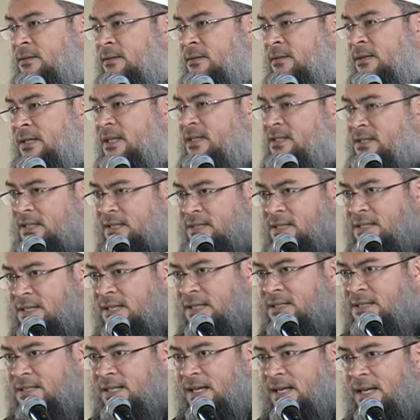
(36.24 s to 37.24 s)

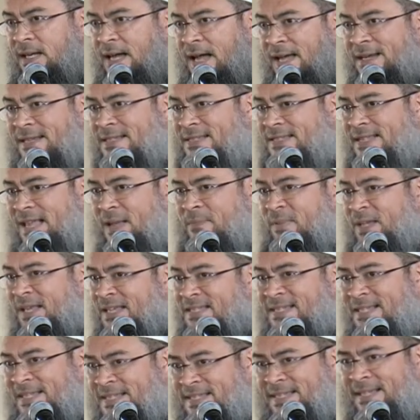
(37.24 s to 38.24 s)
It's un-Islamic,
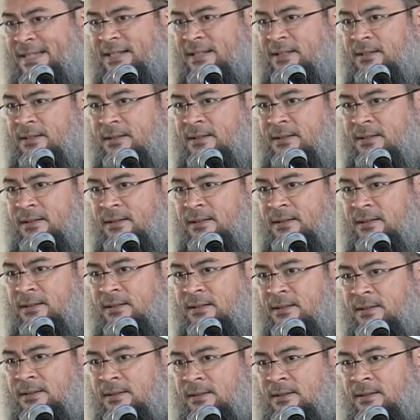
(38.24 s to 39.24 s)
it's a sin.
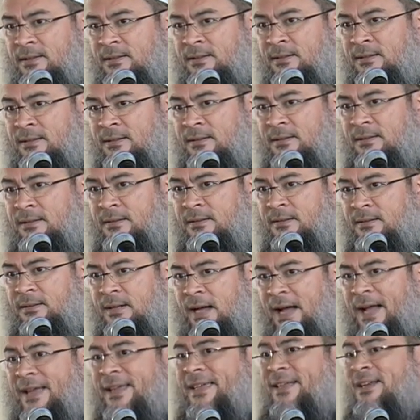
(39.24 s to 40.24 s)

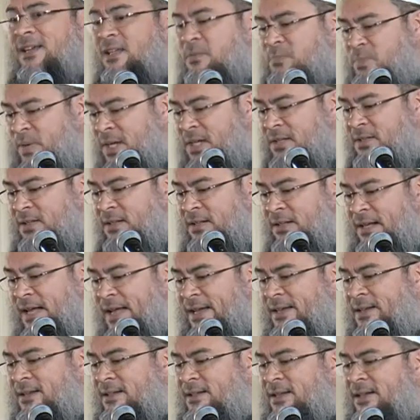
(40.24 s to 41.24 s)
I cannot beat her, I
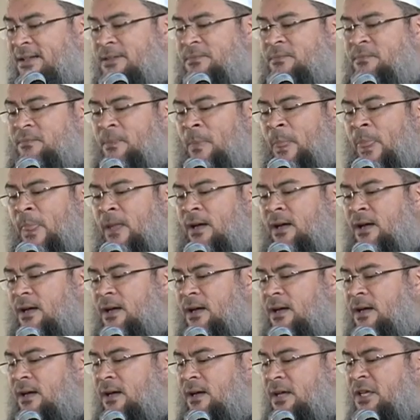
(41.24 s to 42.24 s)
cannot
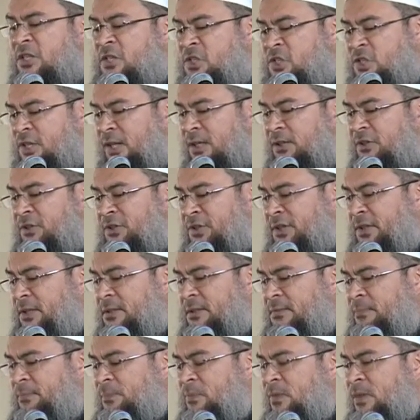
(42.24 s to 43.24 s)
insult her.
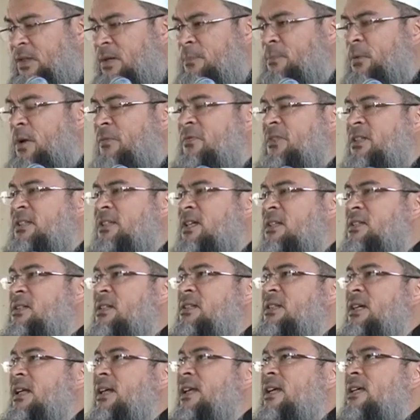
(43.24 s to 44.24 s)
The Prophet tells
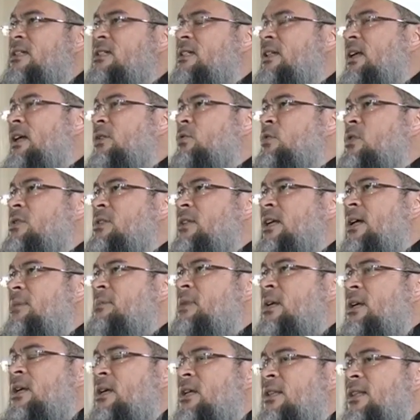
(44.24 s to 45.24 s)
us, alayhi salatu wasalam,
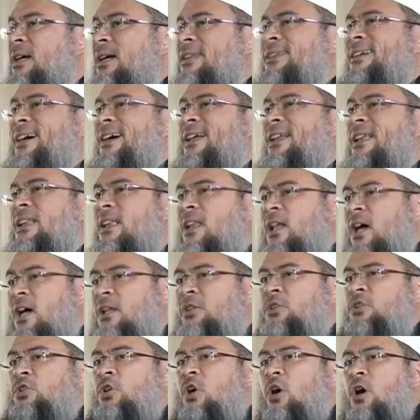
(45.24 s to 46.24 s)
that a
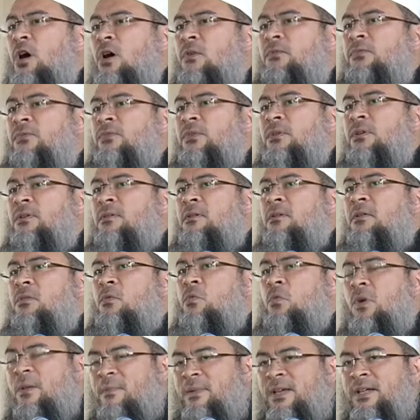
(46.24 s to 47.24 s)
lot of
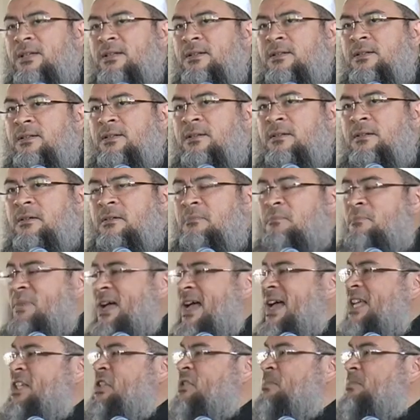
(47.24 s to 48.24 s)
women
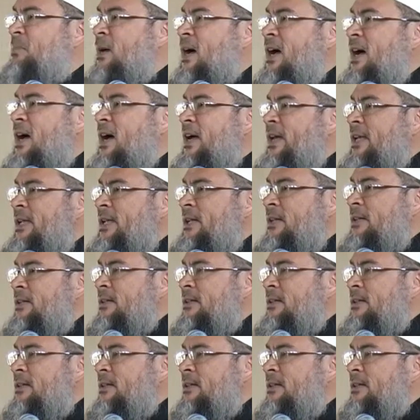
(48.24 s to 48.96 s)
passed by